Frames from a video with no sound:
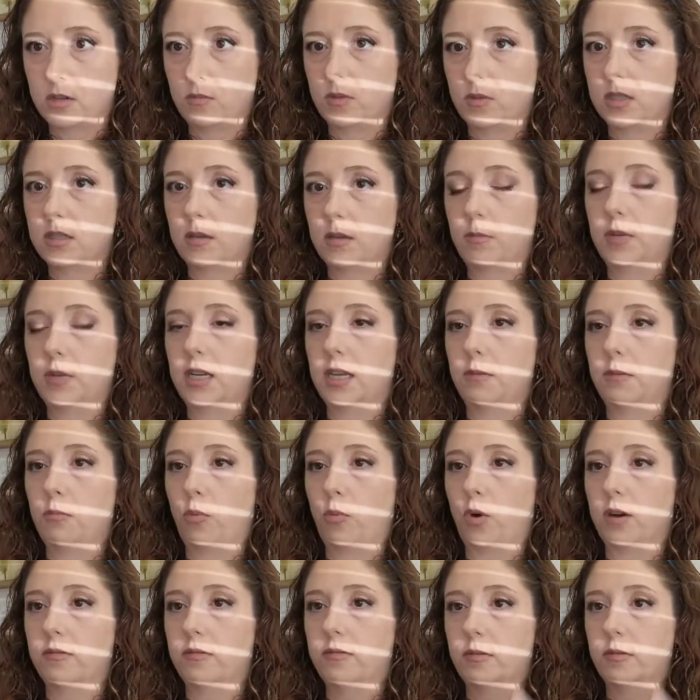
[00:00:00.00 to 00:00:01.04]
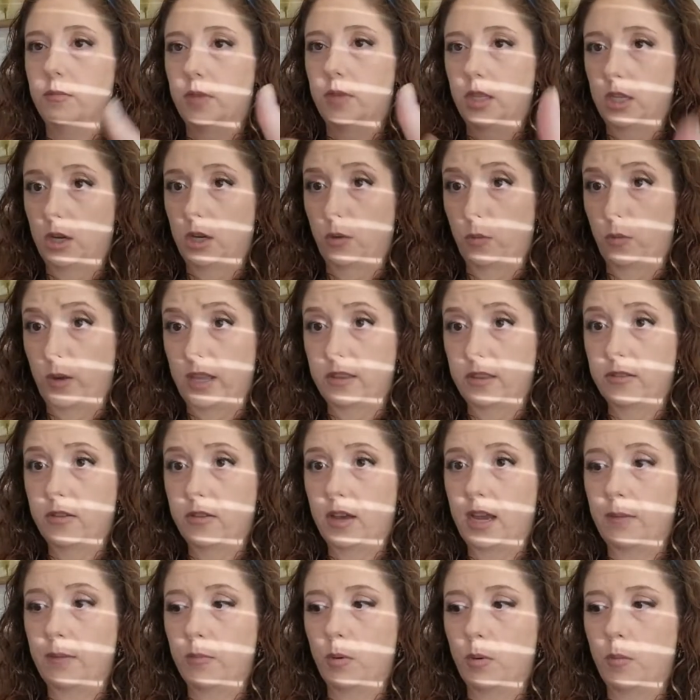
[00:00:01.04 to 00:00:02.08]
with somebody more familiar with
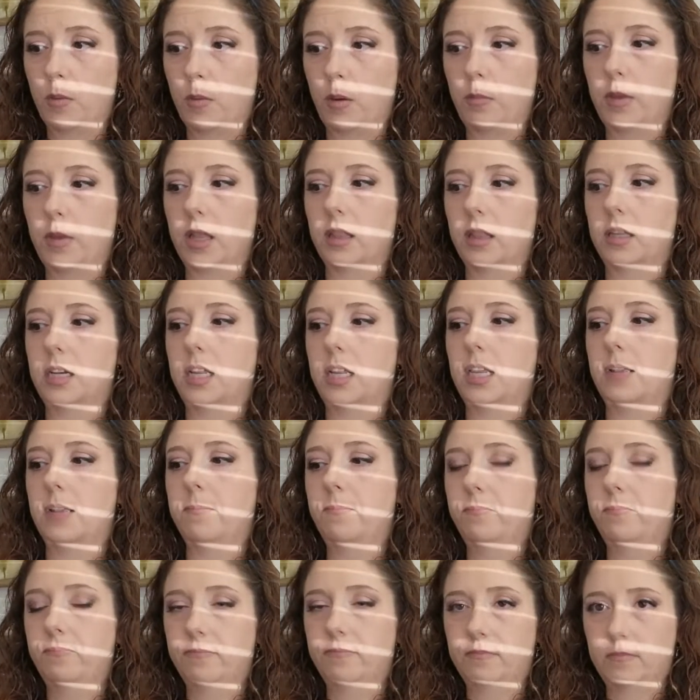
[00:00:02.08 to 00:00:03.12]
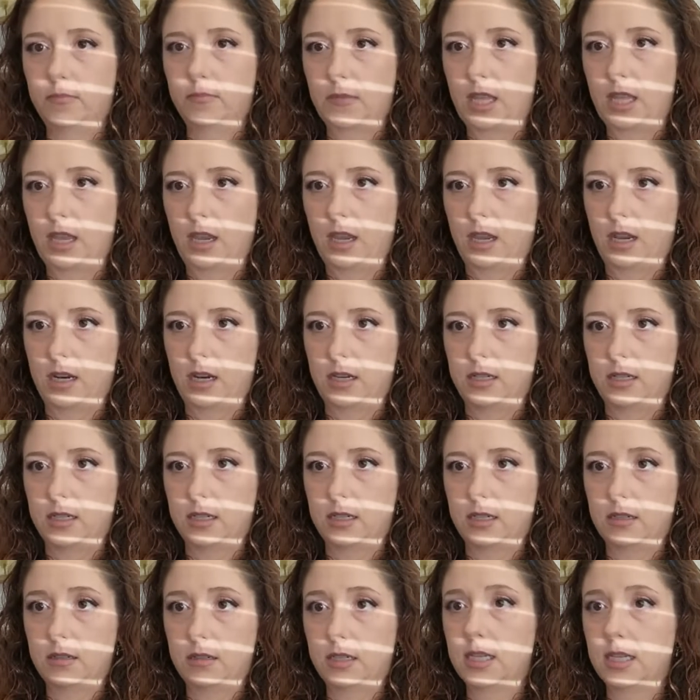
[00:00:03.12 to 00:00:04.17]
hypermobility
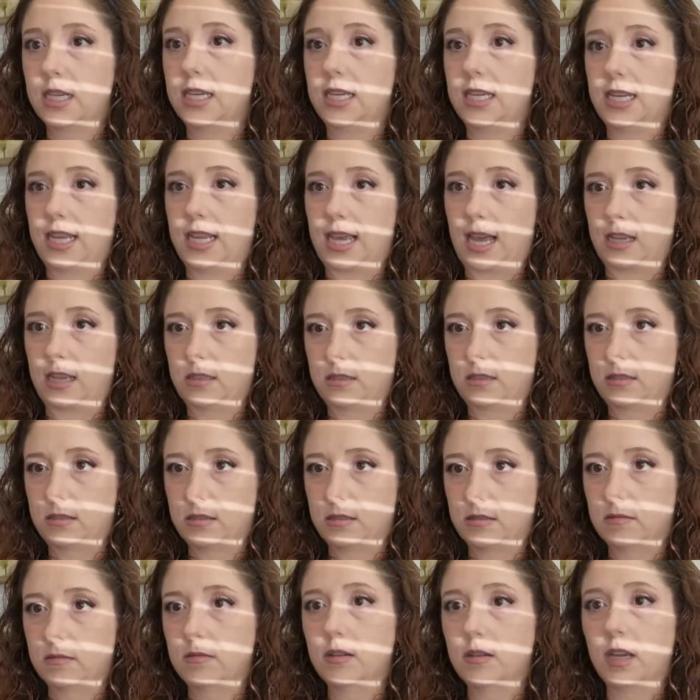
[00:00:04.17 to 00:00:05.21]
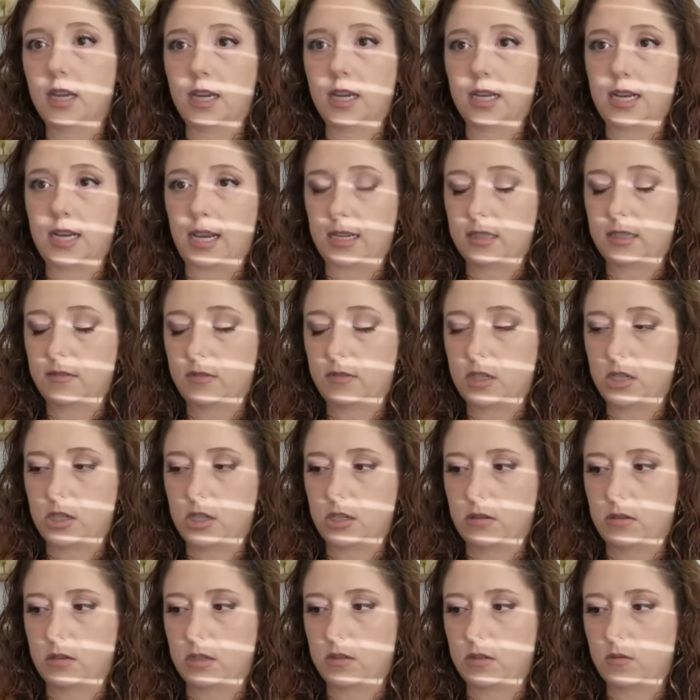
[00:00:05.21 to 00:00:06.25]
and EDS and connective
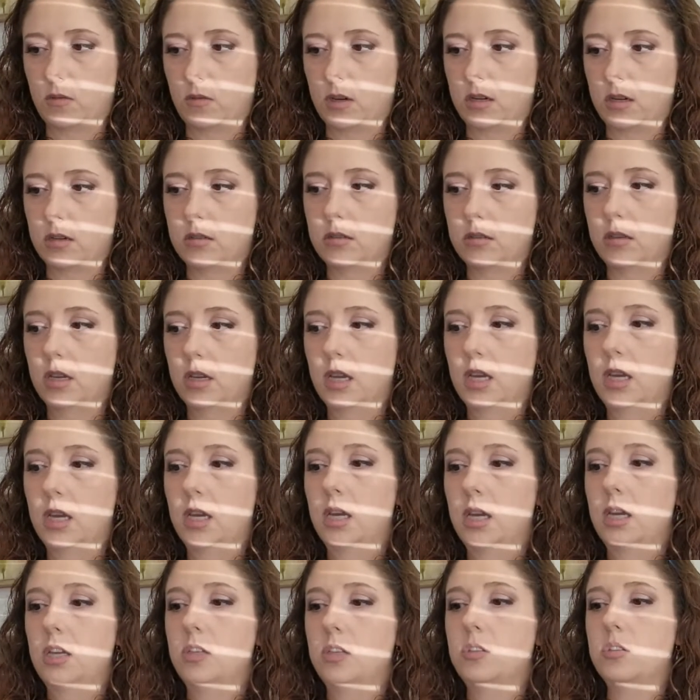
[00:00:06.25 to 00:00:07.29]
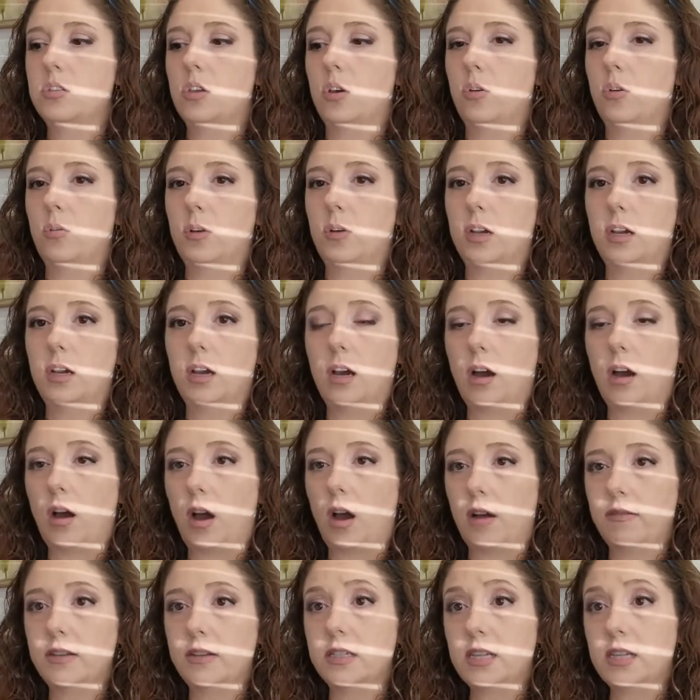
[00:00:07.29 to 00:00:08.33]
tissue disorders. So
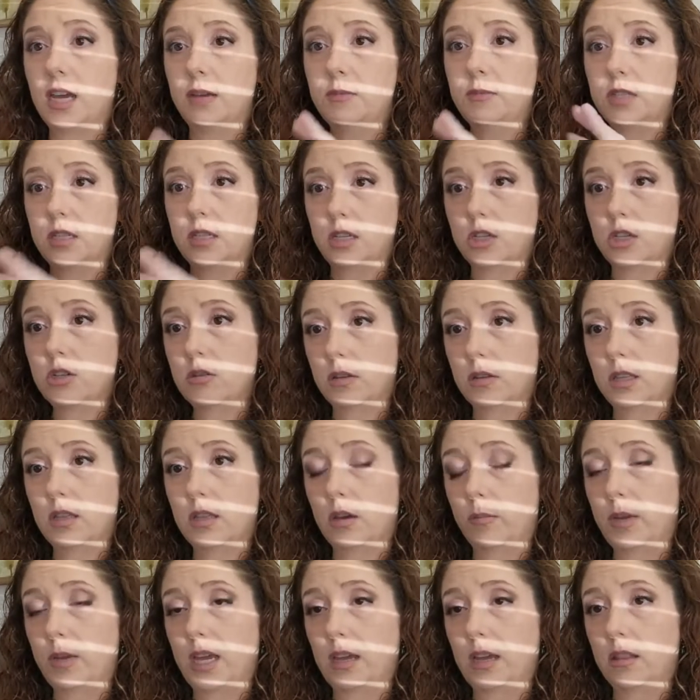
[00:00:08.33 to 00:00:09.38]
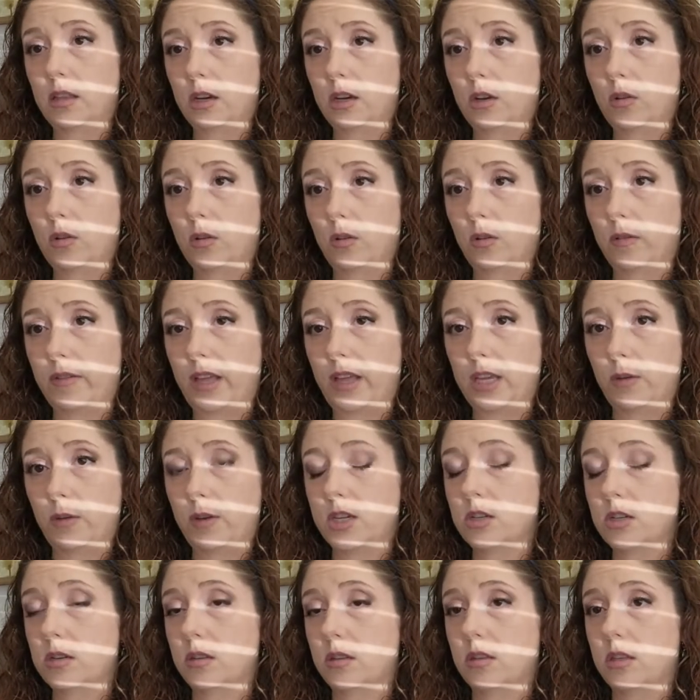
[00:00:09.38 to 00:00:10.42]
oftentimes initially there'll be a clinical
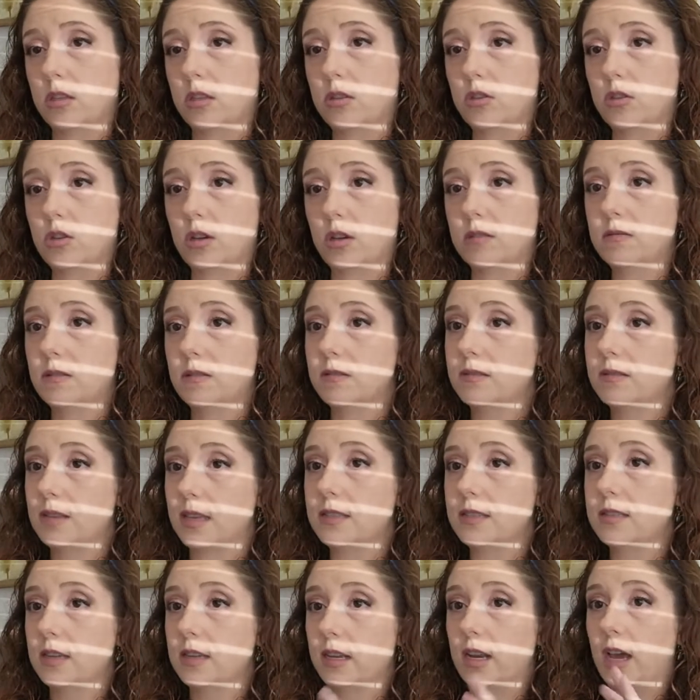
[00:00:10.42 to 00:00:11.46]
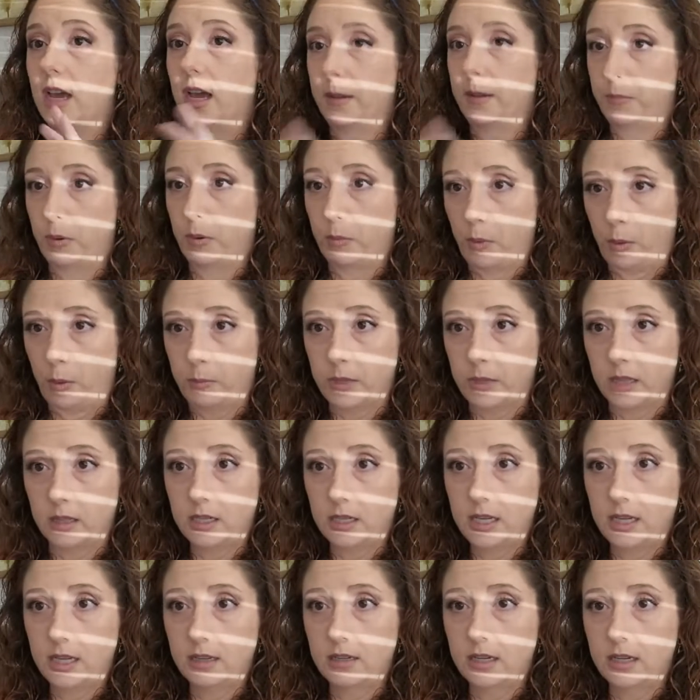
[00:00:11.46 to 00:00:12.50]
evaluation that's just assessing
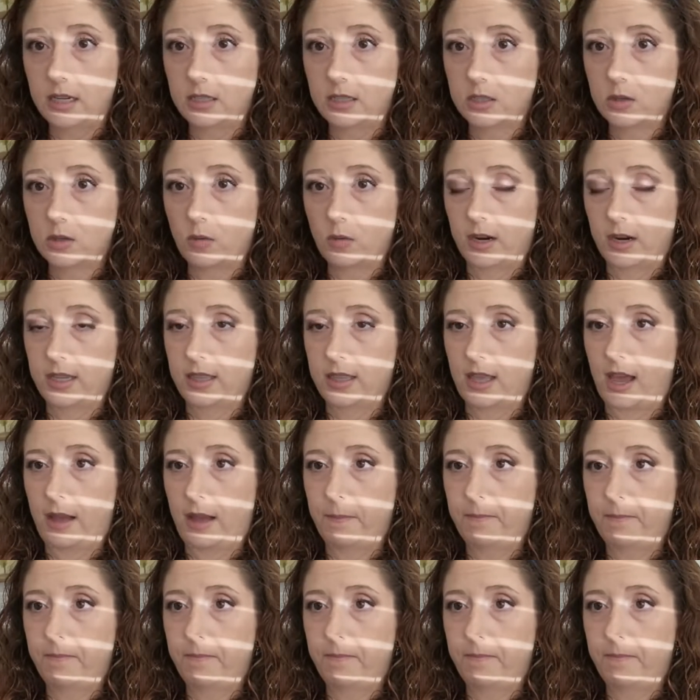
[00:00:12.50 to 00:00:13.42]
hypermobility and scoring that.